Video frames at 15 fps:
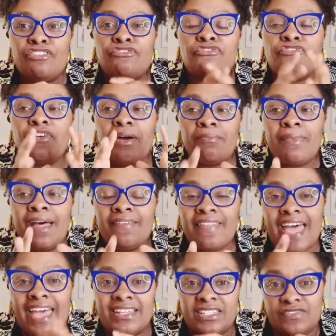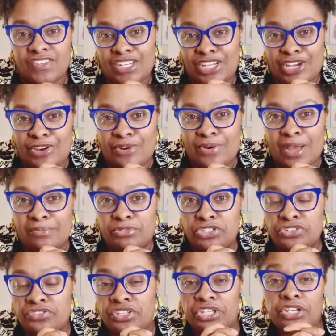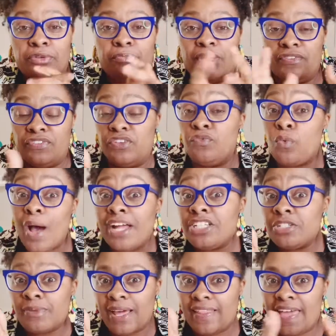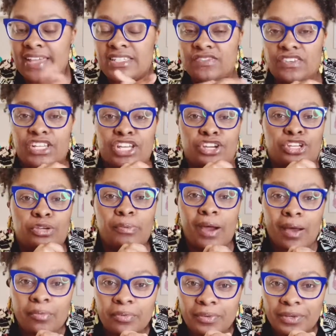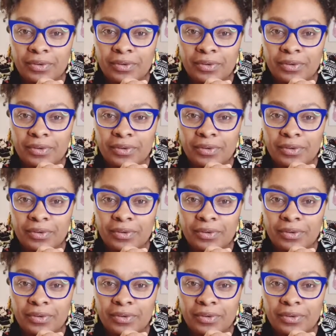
from my last video, I'm sure that you can, if you've watched my last video, you probably